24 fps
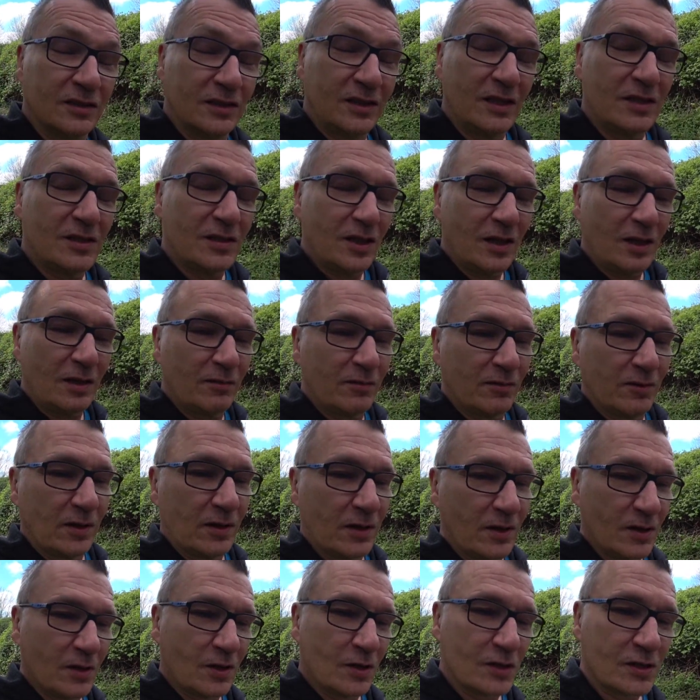Stay safe,
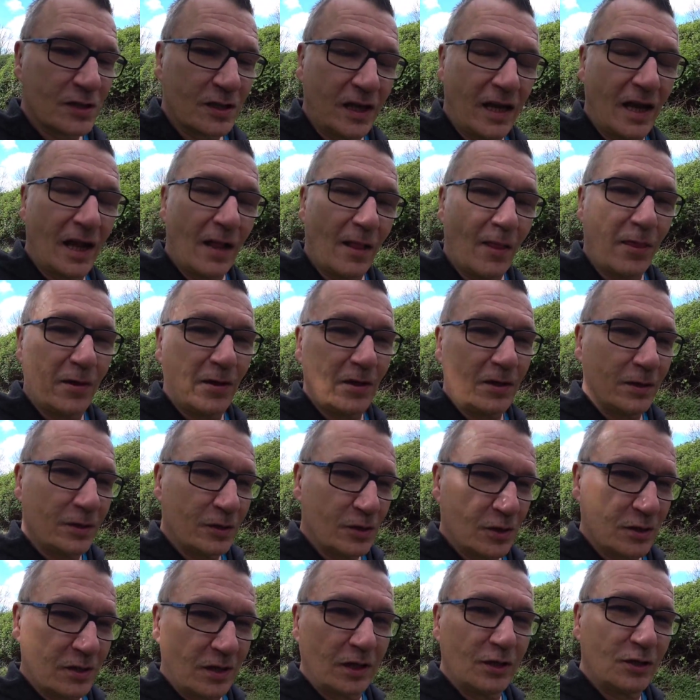stay healthy,
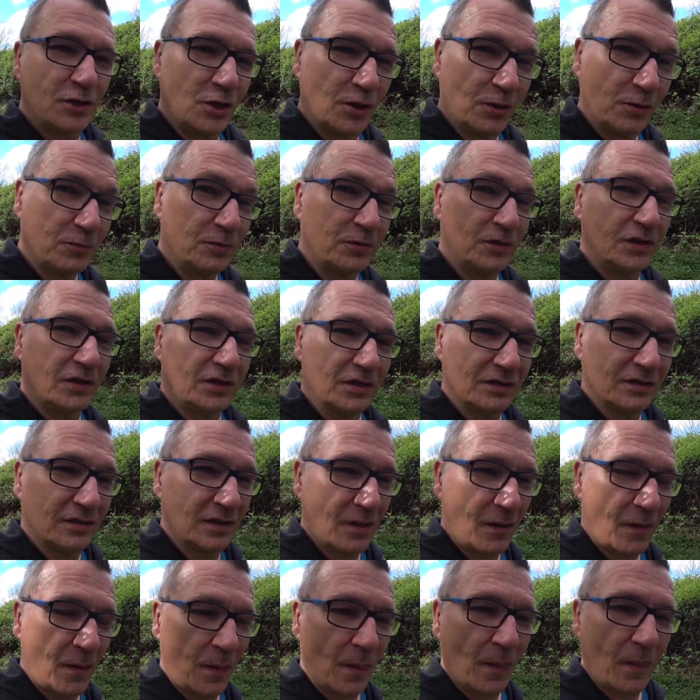stay tuned.
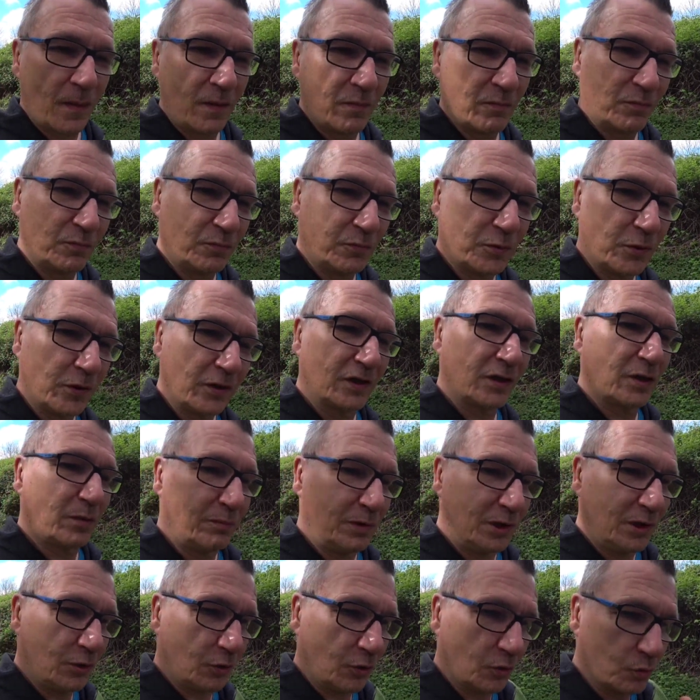One
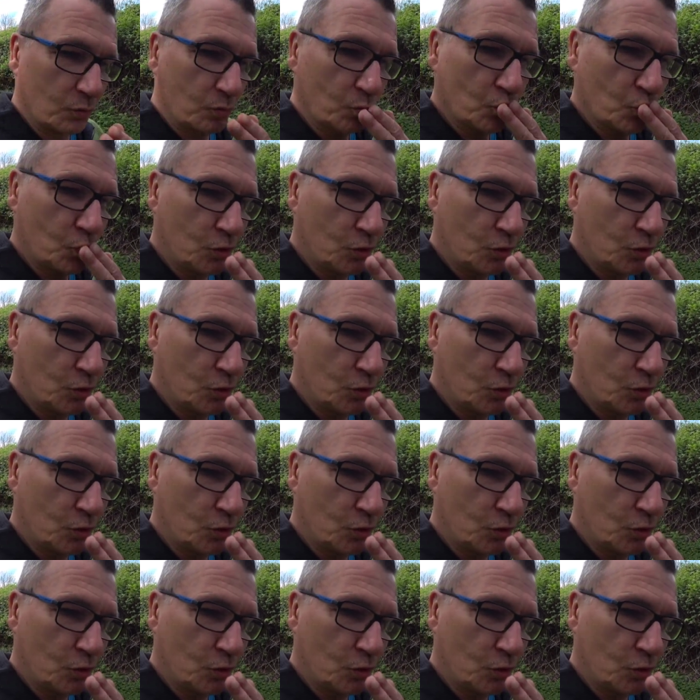Camino.